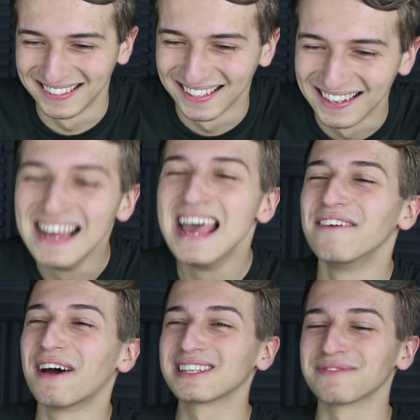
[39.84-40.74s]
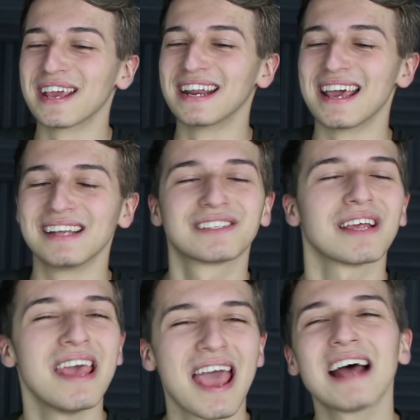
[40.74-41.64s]
if it has me in it, it
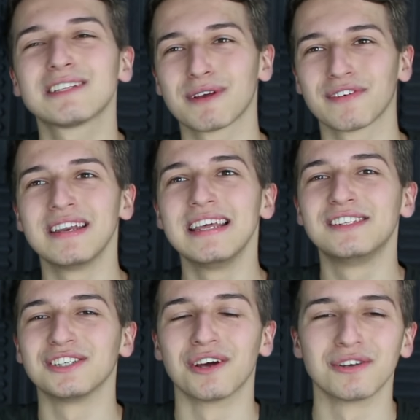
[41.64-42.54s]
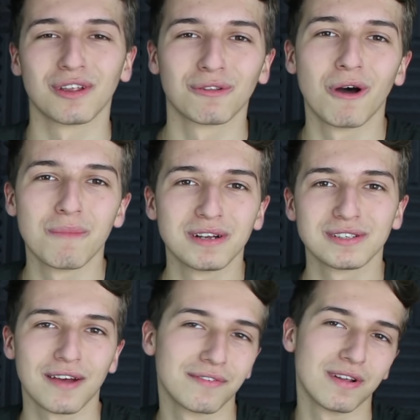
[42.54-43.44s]
just adds a bit of a niche, you know. So I thought I might
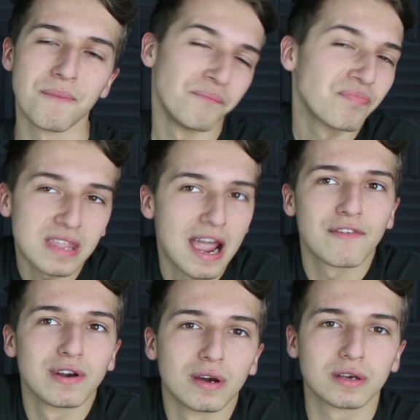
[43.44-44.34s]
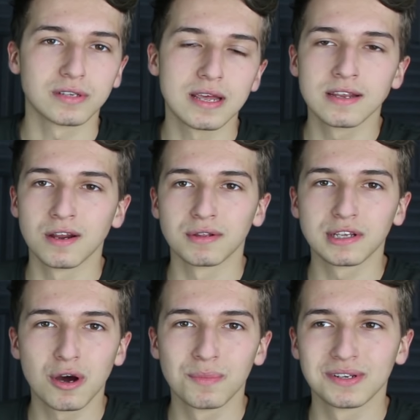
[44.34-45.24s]
just have a have a look, because you know, in the
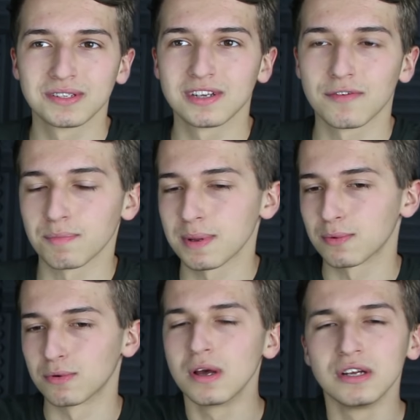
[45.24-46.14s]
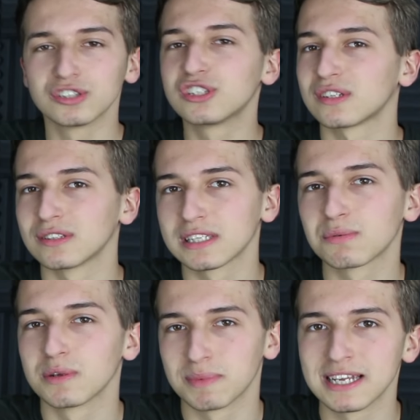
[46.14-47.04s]
comments and stuff, and people suggested this
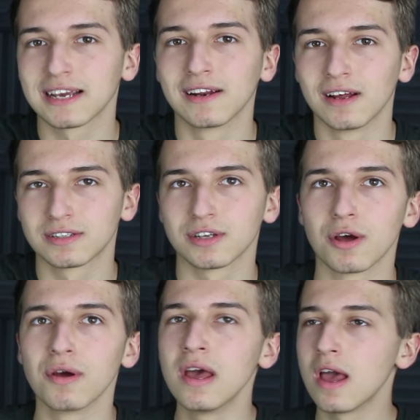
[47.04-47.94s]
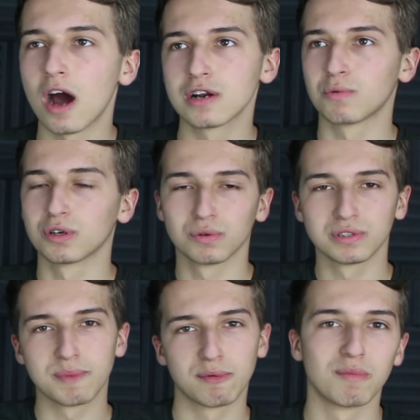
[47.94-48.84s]
one in particular. So I just watch ones
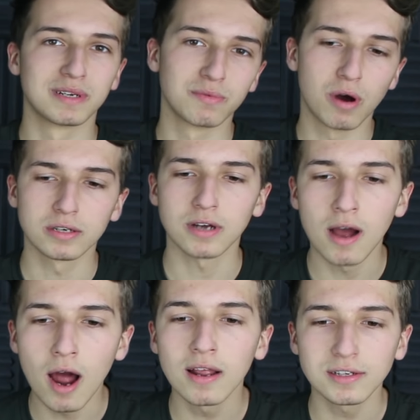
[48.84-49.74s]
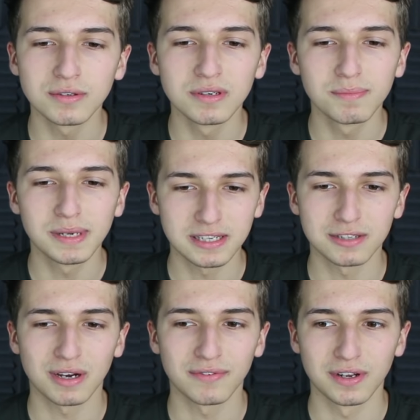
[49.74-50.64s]
that people want me to watch. I, I like doing B T
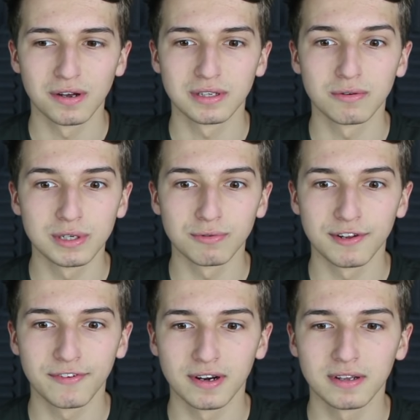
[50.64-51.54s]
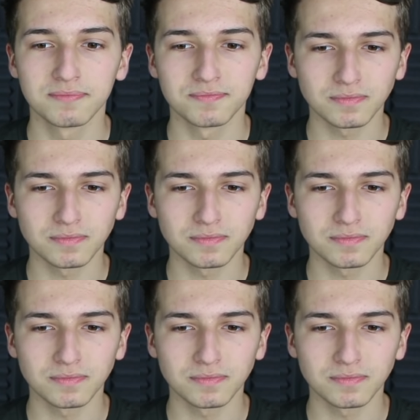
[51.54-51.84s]
S crack videos; they're always really funny.